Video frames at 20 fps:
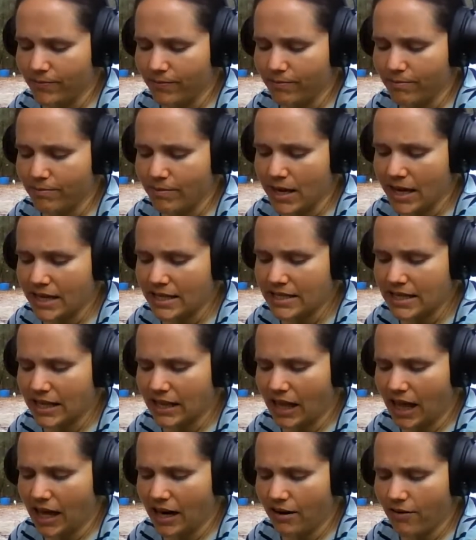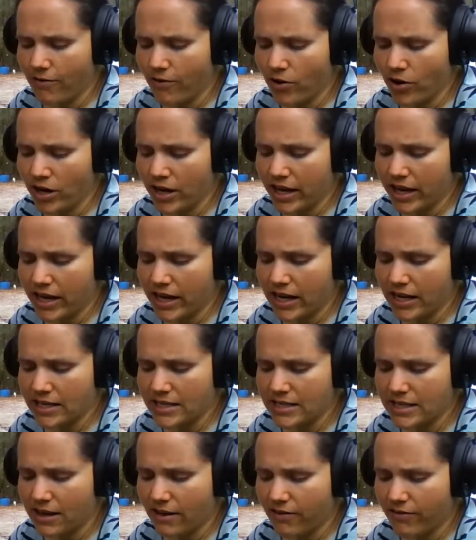mix a lot of organic
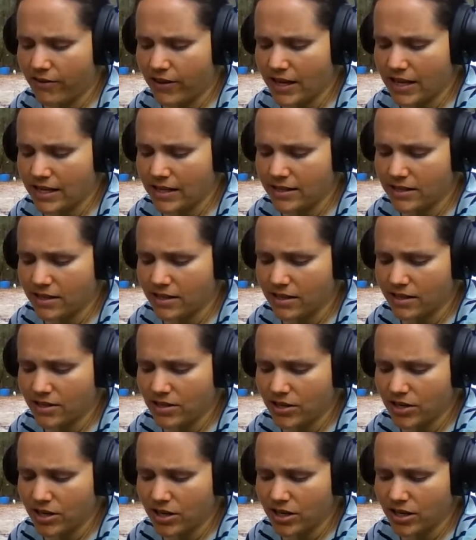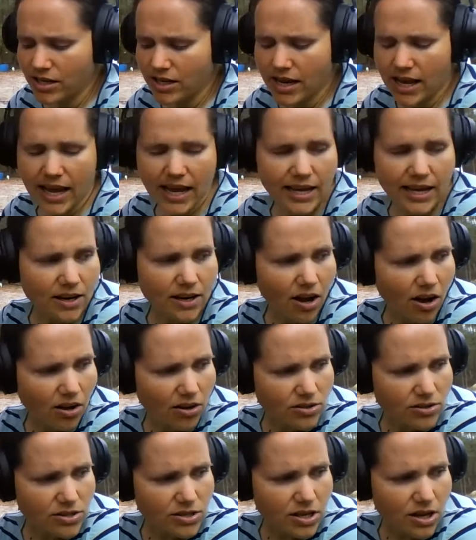stuff into the dirt, and
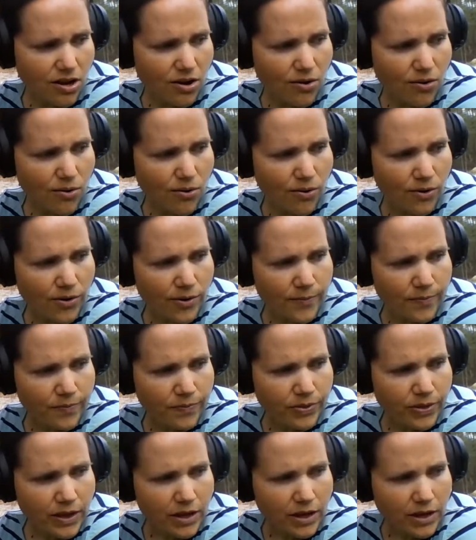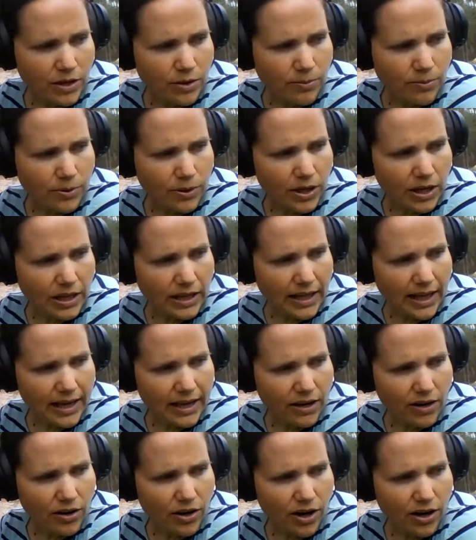also you put a
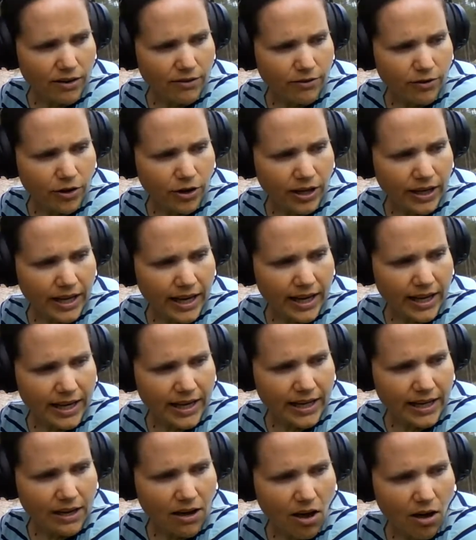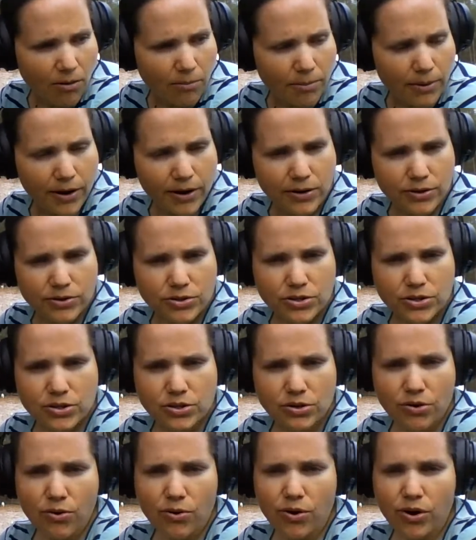layer of organic compost
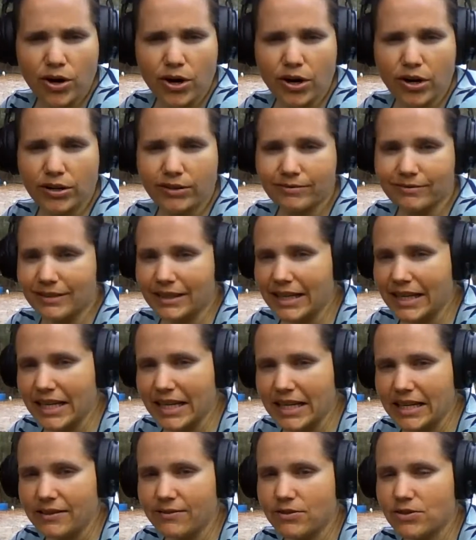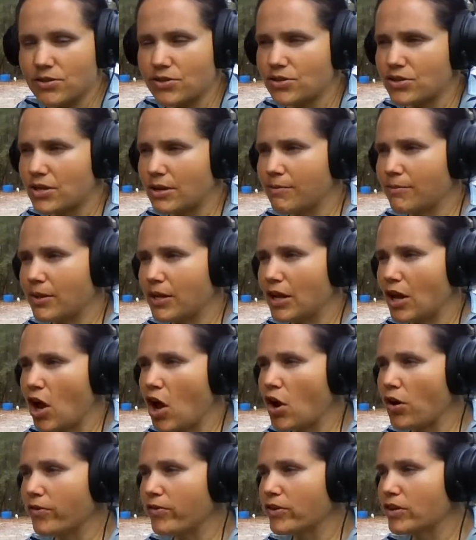or leaves or something
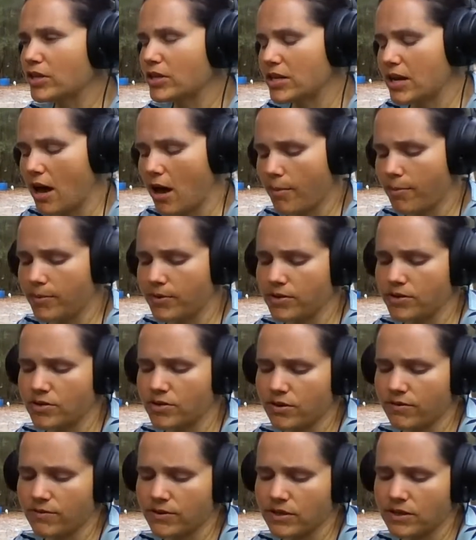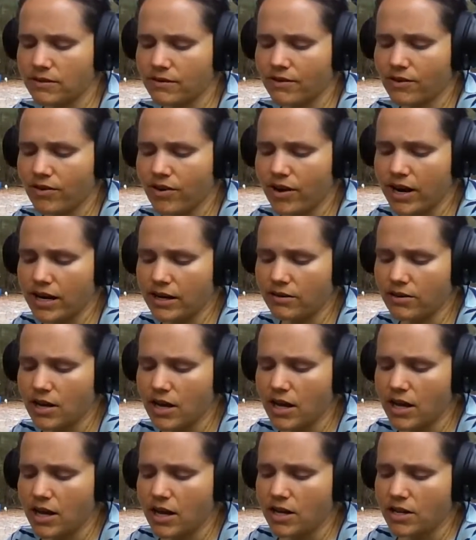over the top of the surface of the
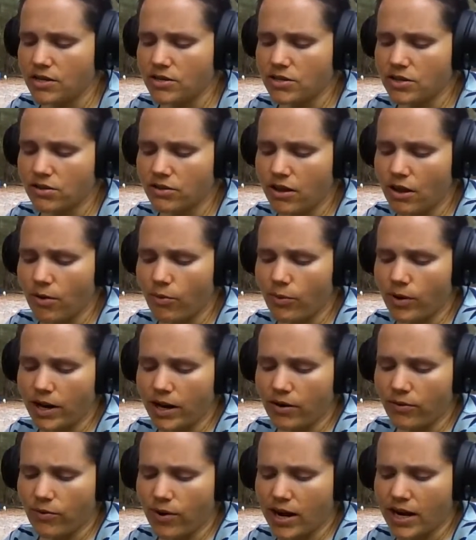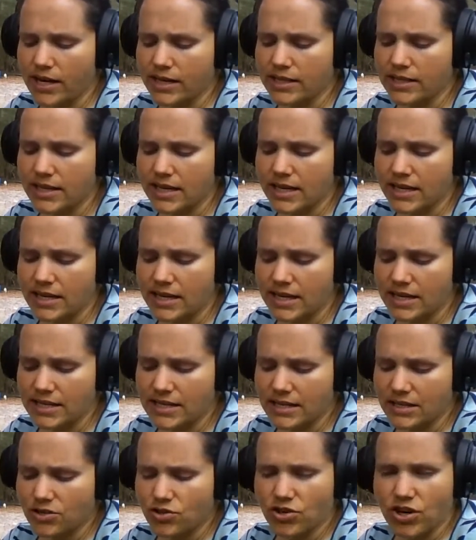ground so that when it rains, it
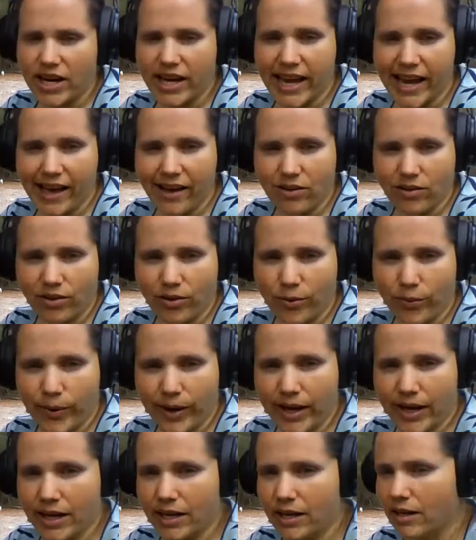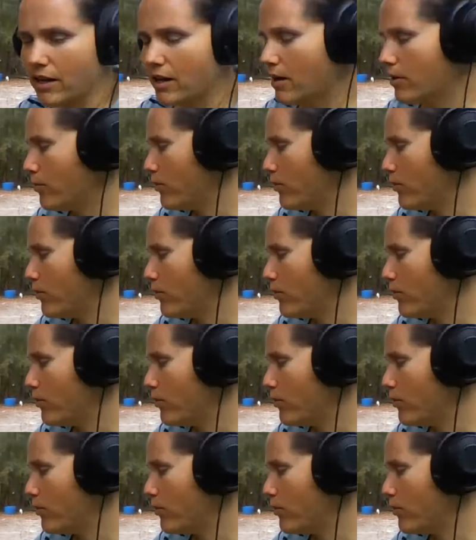doesn't dry out the way it